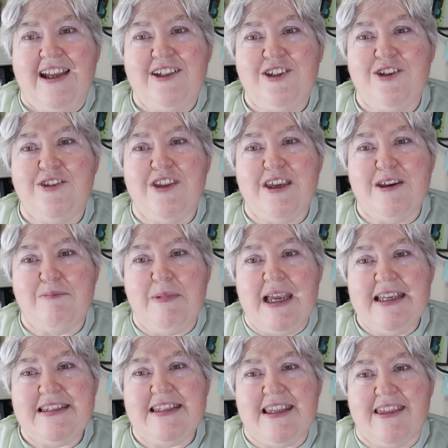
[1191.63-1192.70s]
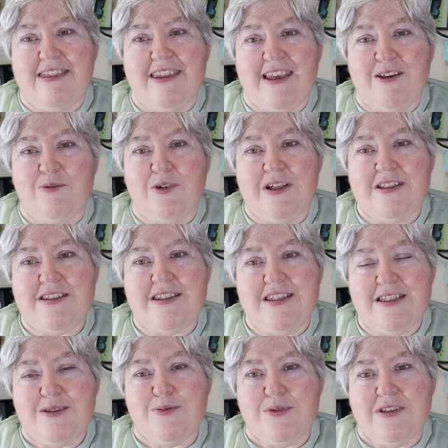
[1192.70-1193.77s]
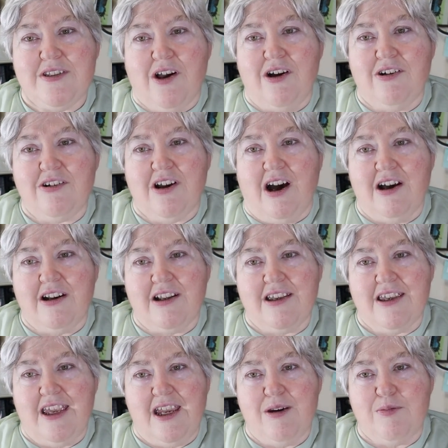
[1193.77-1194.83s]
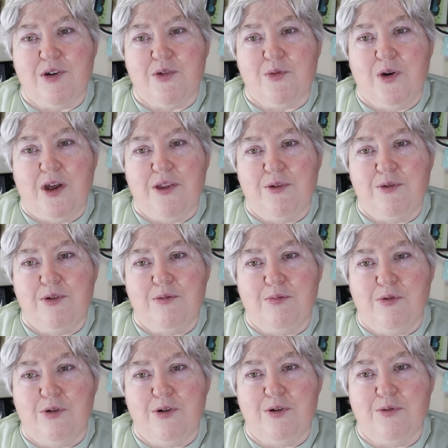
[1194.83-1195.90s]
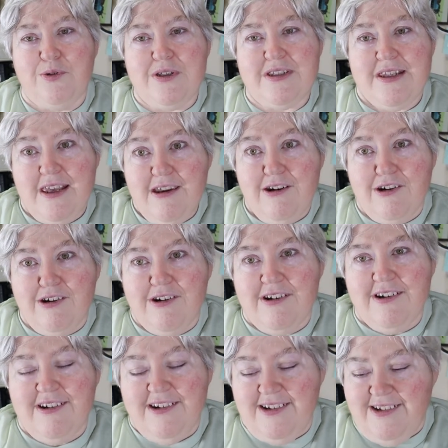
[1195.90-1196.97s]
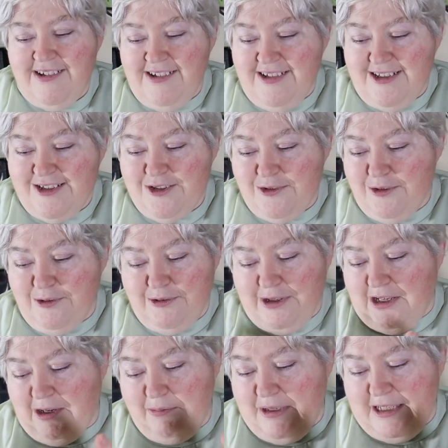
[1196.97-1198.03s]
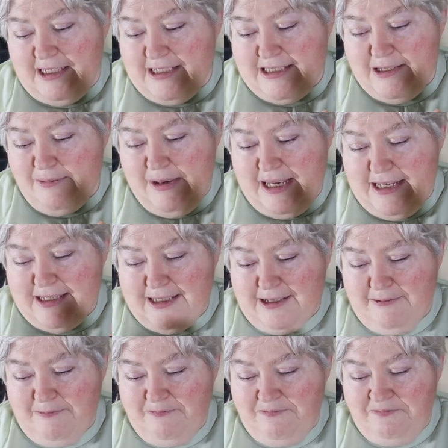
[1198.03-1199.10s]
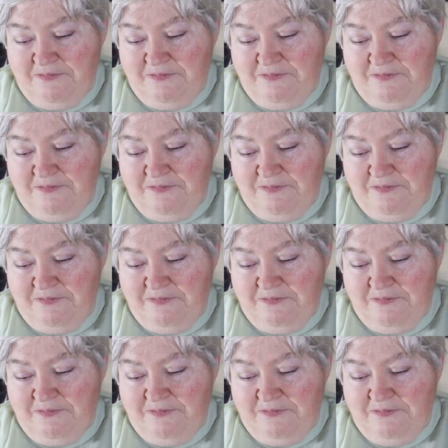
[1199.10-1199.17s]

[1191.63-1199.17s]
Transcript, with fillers: You know, the amazing thing was this was all caught on camera while the reporter was there. So, I mean, it's amazing.